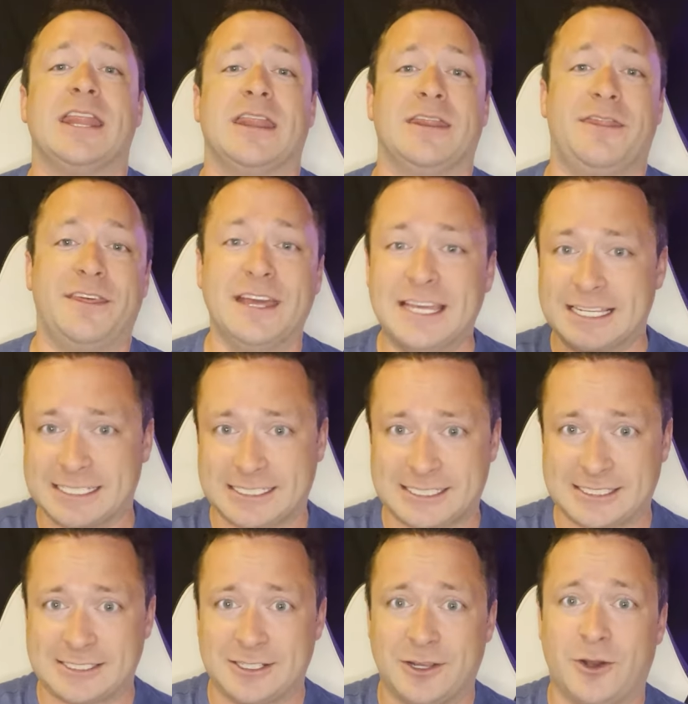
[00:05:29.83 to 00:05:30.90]

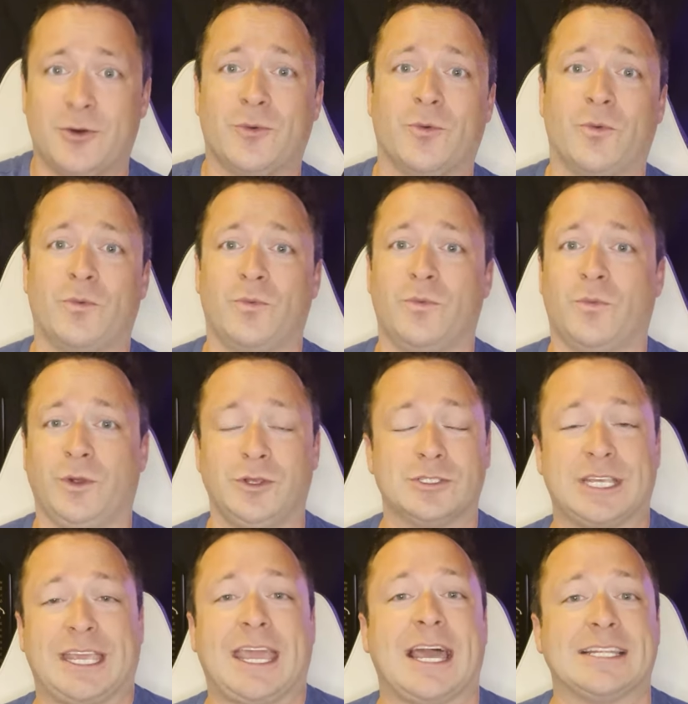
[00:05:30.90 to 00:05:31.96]
This,
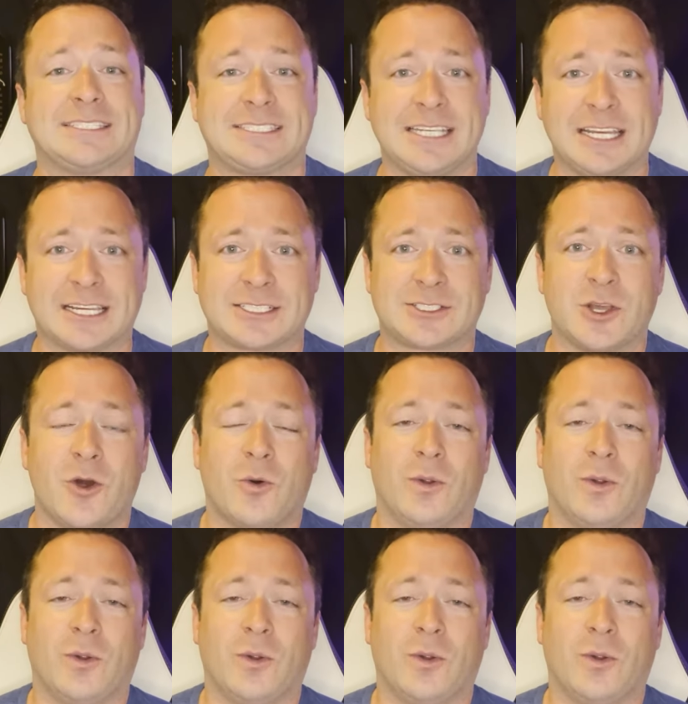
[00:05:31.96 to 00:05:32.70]
using Cat 6,